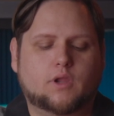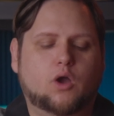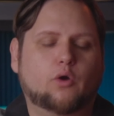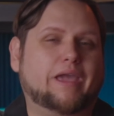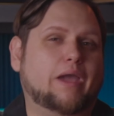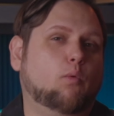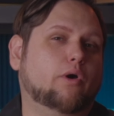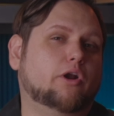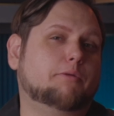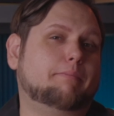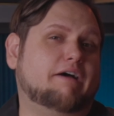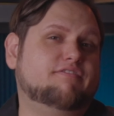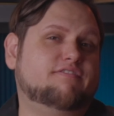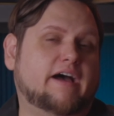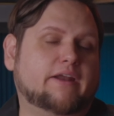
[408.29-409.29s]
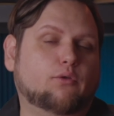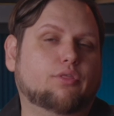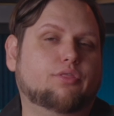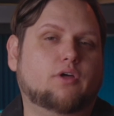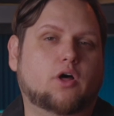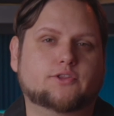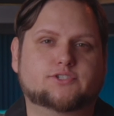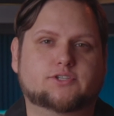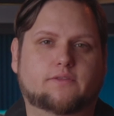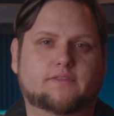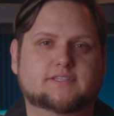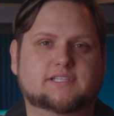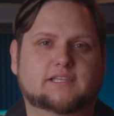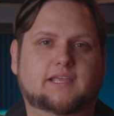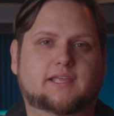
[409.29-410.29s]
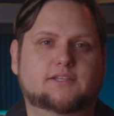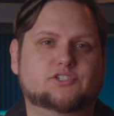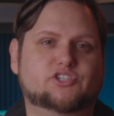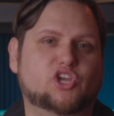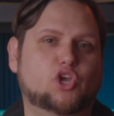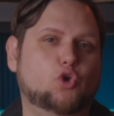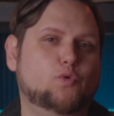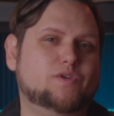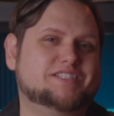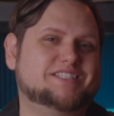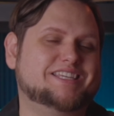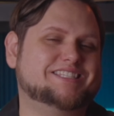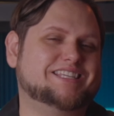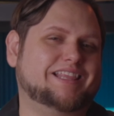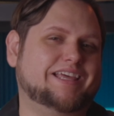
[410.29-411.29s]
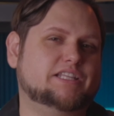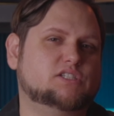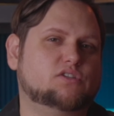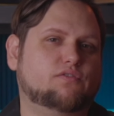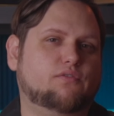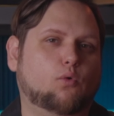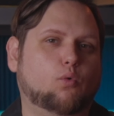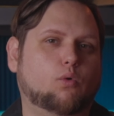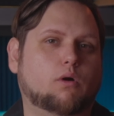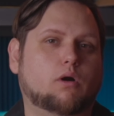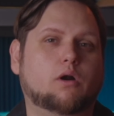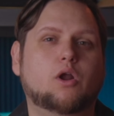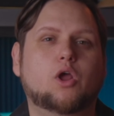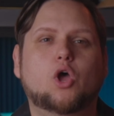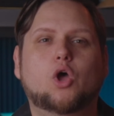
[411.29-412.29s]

Okay, what are my final thoughts on this lens? Who is this lens for?